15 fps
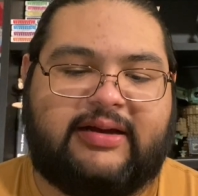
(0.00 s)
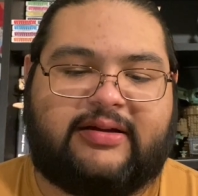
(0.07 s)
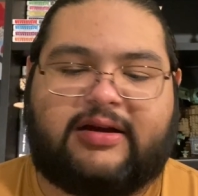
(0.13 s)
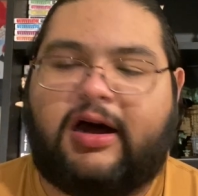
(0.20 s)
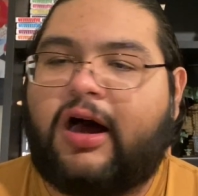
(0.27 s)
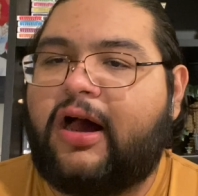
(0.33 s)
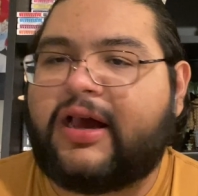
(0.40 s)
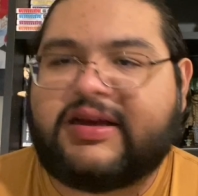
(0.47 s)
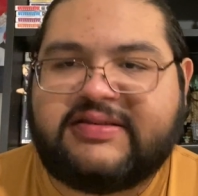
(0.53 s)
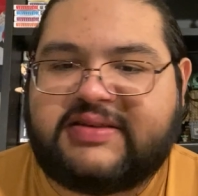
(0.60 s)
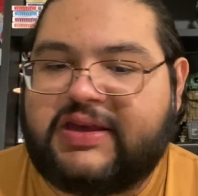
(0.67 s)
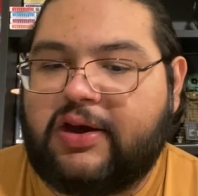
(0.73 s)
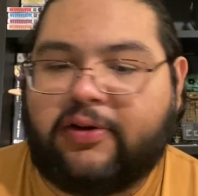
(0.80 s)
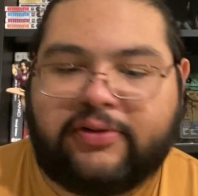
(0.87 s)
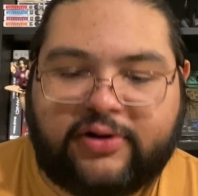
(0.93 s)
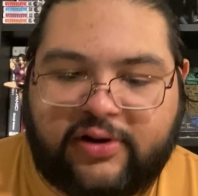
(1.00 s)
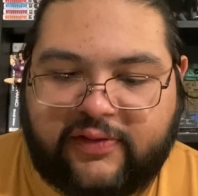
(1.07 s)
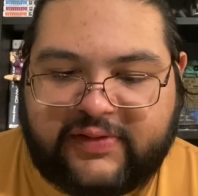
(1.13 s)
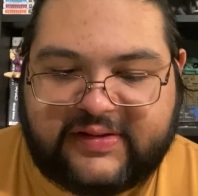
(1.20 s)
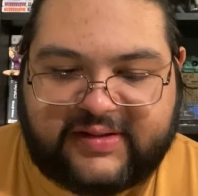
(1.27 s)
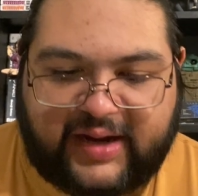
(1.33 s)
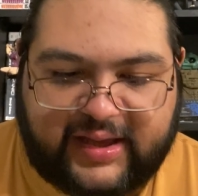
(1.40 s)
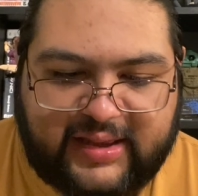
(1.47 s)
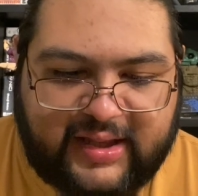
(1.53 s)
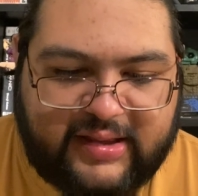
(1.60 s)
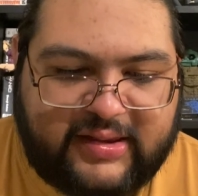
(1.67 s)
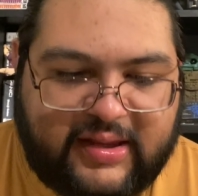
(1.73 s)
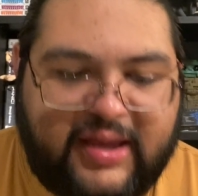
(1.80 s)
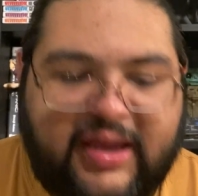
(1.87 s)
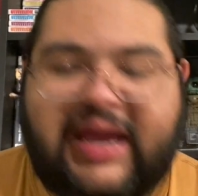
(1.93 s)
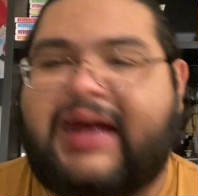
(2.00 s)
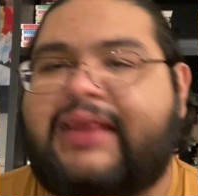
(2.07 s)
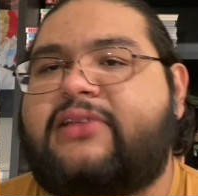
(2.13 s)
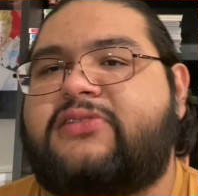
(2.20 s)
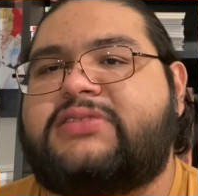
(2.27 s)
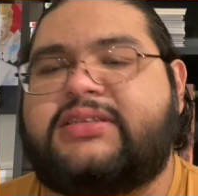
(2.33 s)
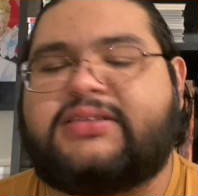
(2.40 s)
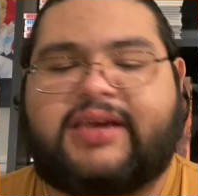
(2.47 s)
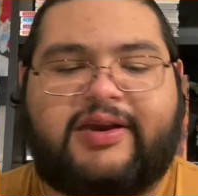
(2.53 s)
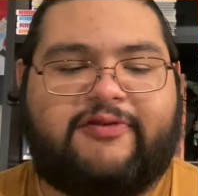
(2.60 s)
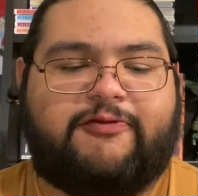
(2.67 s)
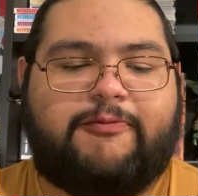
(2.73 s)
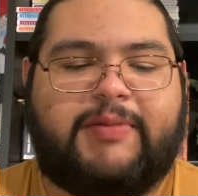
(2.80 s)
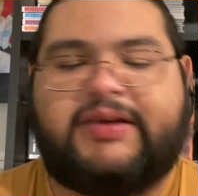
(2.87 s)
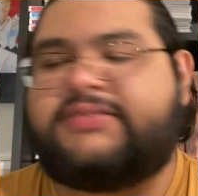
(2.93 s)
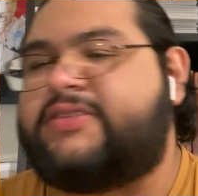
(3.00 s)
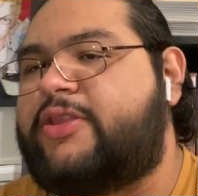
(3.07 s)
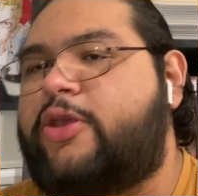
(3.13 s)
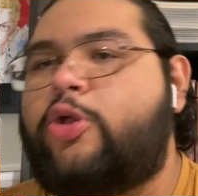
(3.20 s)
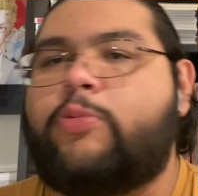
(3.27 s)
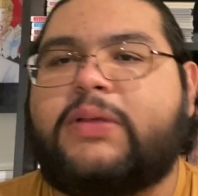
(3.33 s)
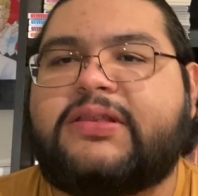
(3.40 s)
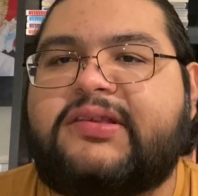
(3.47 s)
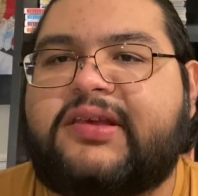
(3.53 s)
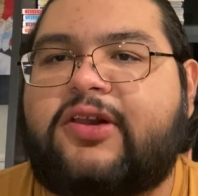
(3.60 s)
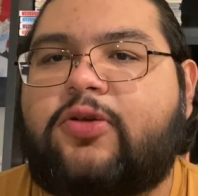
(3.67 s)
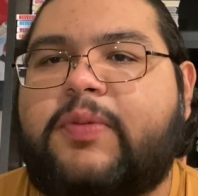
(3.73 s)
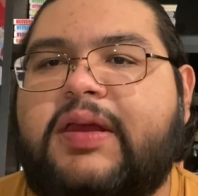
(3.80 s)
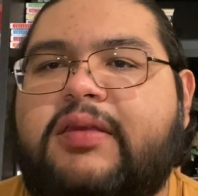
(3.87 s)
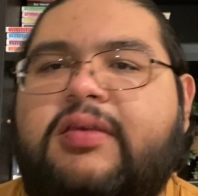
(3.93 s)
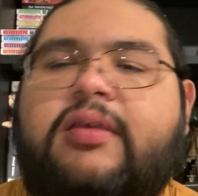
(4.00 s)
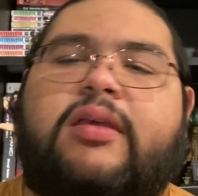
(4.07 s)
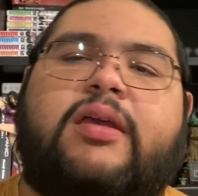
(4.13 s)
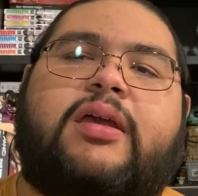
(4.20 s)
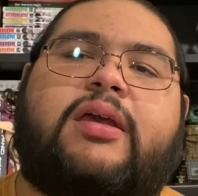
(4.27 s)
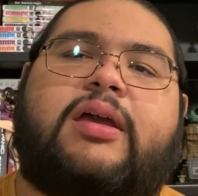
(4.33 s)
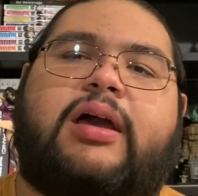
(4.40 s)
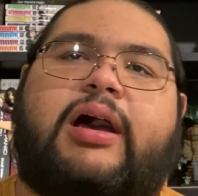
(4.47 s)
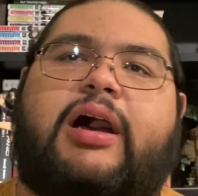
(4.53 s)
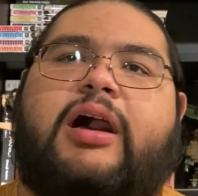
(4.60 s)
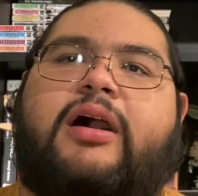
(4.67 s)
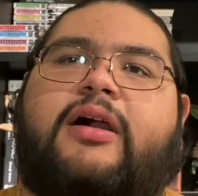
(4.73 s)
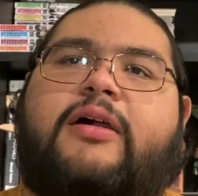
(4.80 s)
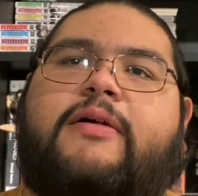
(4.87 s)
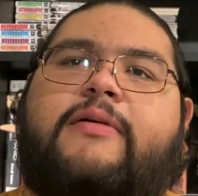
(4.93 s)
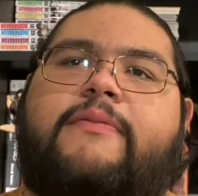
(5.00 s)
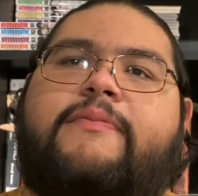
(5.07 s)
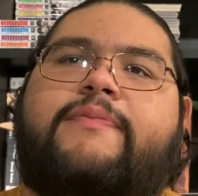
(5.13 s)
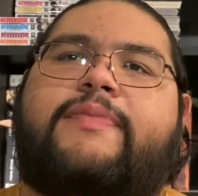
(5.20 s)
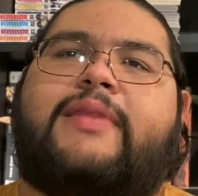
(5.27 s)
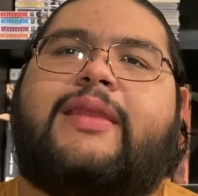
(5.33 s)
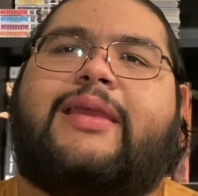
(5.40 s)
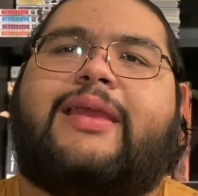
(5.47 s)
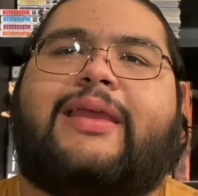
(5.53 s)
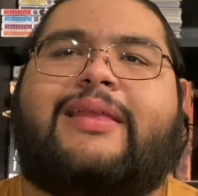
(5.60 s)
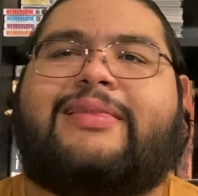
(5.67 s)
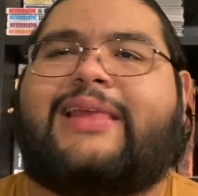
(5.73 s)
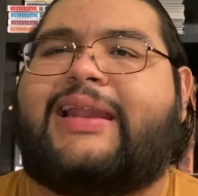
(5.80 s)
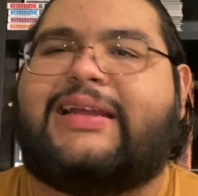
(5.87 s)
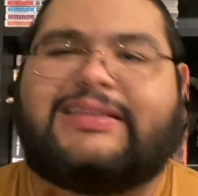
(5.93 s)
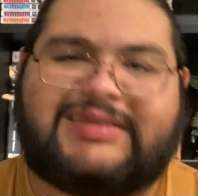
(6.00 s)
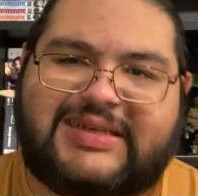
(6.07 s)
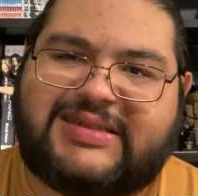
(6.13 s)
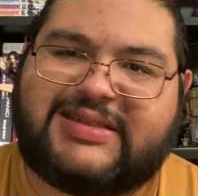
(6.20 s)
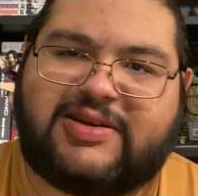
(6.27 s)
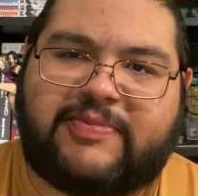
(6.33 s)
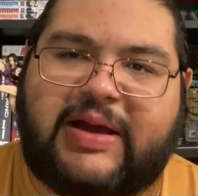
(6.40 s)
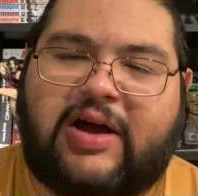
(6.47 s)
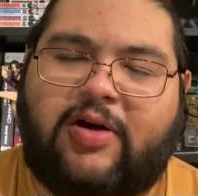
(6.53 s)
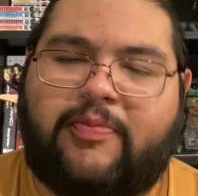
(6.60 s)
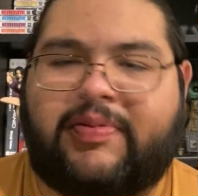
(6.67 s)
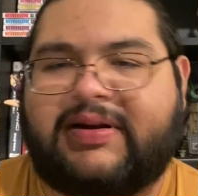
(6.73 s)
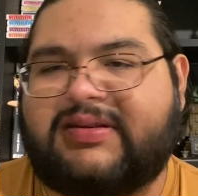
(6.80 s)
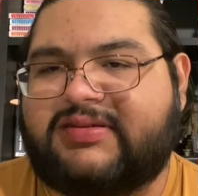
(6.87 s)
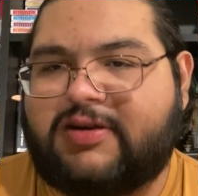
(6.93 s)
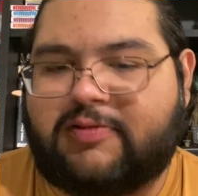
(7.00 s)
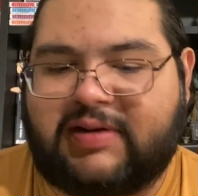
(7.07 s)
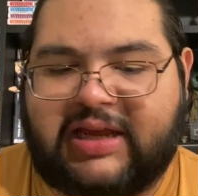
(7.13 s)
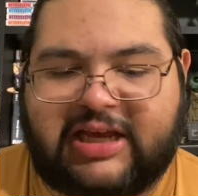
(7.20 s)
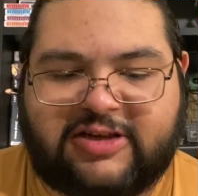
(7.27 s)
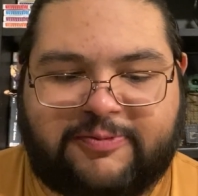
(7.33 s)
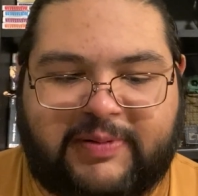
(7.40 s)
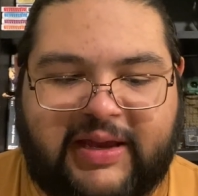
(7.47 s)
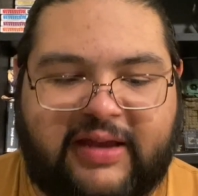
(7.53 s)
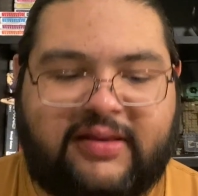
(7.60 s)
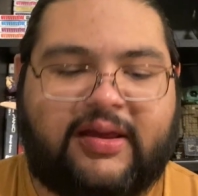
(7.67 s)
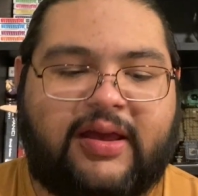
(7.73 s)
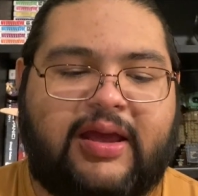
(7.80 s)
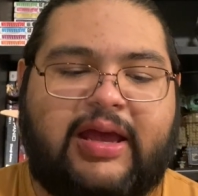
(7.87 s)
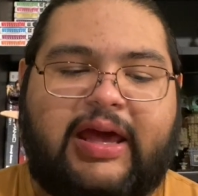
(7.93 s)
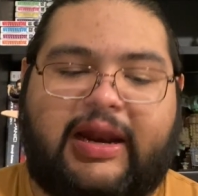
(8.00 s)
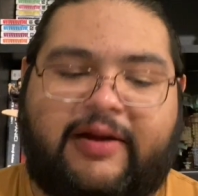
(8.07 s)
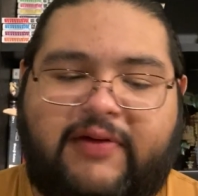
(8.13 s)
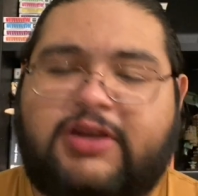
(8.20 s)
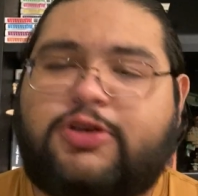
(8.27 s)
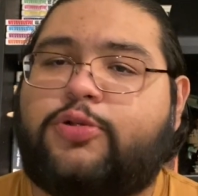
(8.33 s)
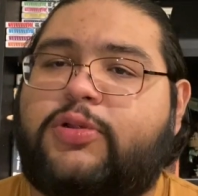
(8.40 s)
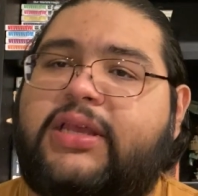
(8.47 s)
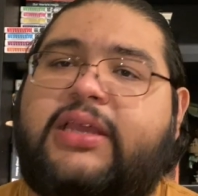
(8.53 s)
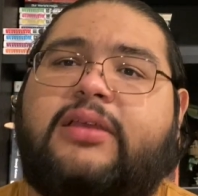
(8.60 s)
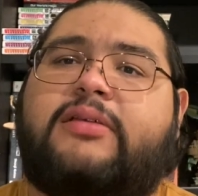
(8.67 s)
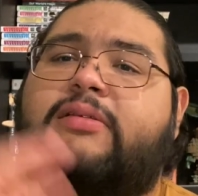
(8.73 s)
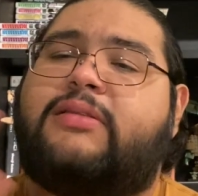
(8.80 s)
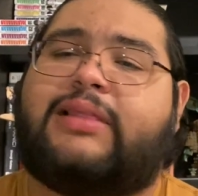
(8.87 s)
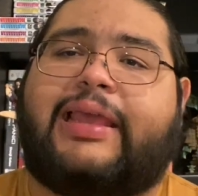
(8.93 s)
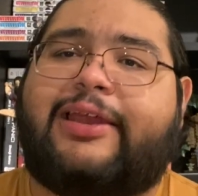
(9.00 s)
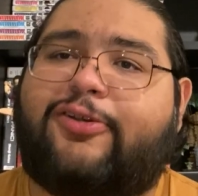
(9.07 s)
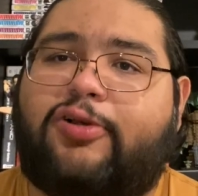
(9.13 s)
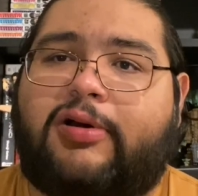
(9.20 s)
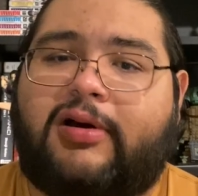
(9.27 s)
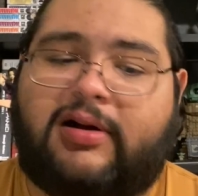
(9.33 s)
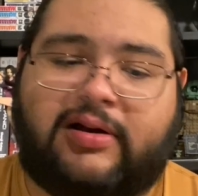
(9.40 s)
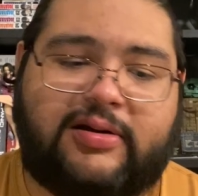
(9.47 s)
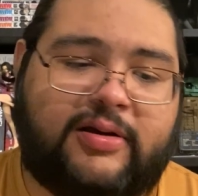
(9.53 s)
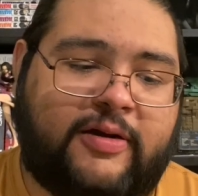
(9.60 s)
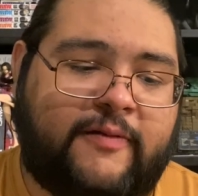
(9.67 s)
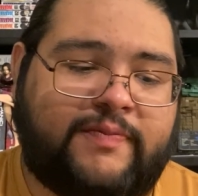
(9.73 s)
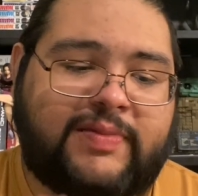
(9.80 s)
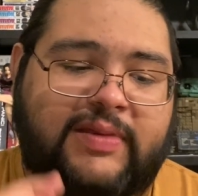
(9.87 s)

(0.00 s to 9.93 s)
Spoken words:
Kong is the owner of this island. And there's this kind of mixed human settlement that exists somehow, but it's not really explained. And eventually, later on,